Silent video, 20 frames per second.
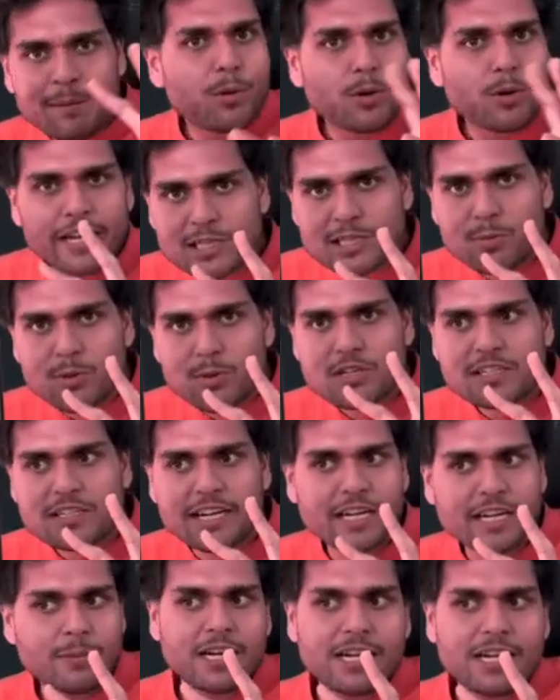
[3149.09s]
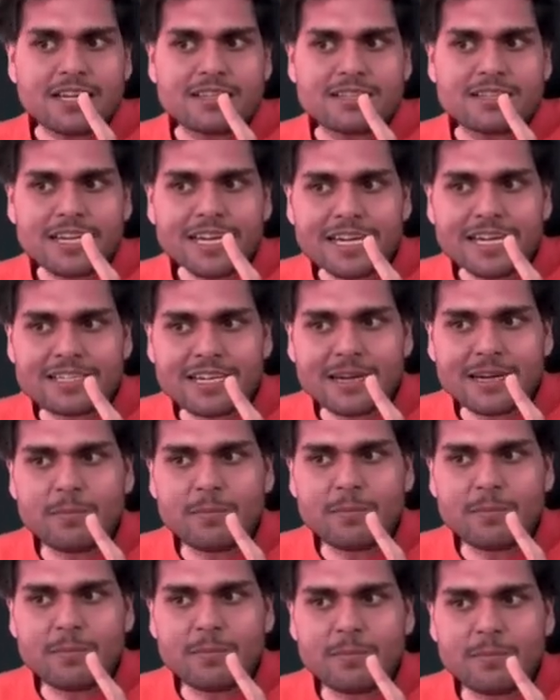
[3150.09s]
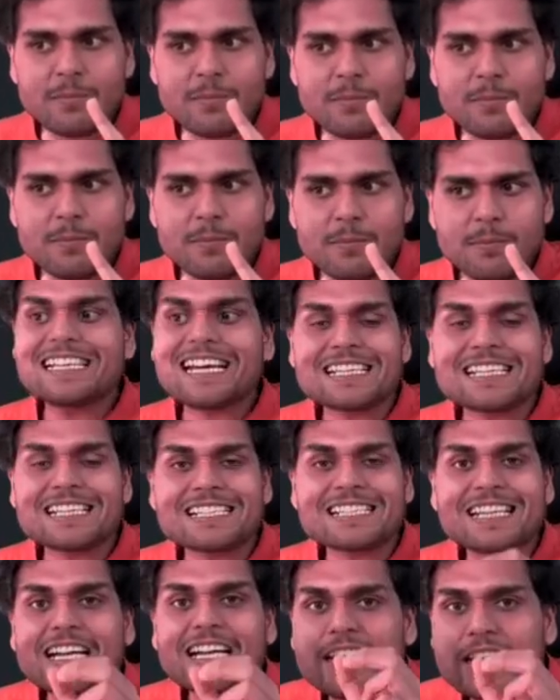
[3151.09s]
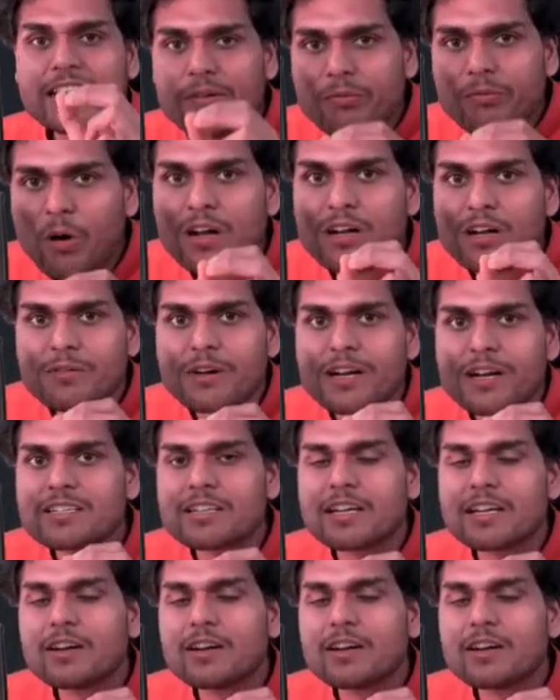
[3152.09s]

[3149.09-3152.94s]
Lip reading: export statement is ESM and CJS is the default version